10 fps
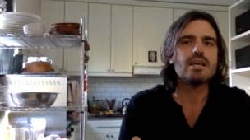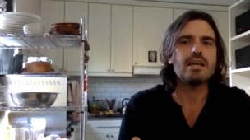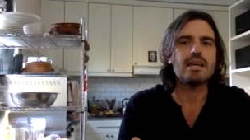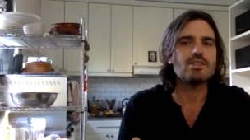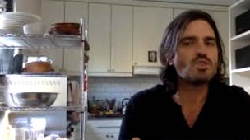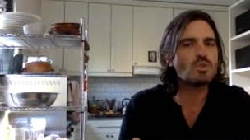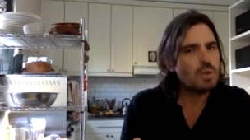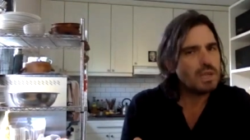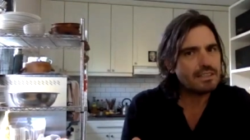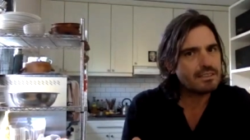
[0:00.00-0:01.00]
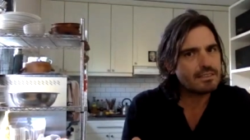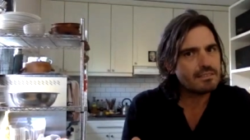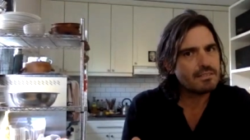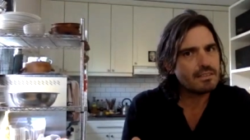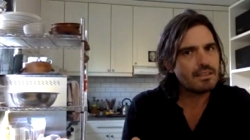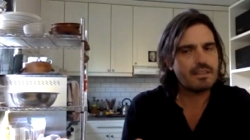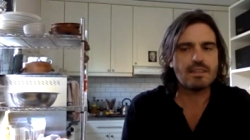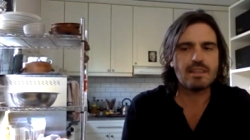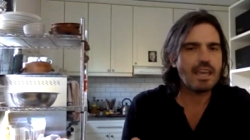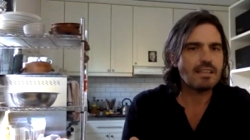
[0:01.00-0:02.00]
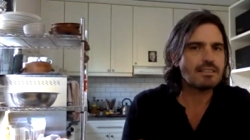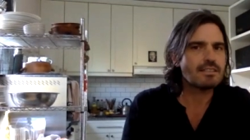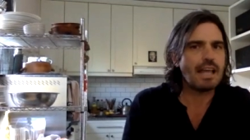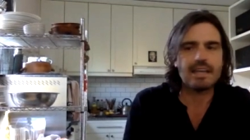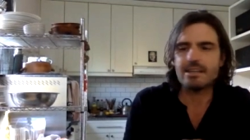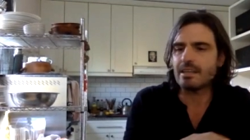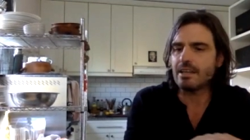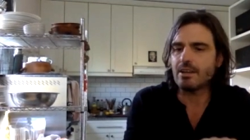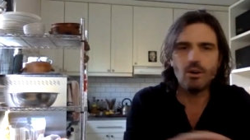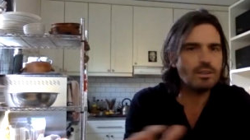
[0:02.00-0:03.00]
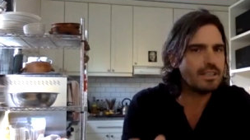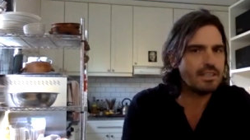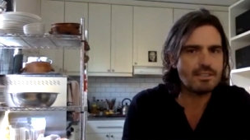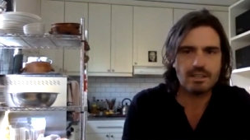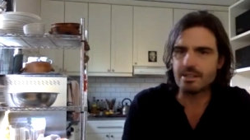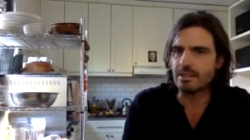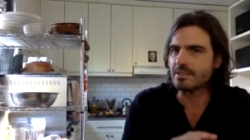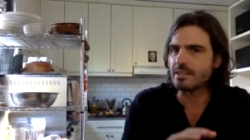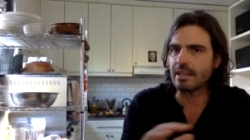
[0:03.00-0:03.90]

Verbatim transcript: uh, sweet things like all the desserts and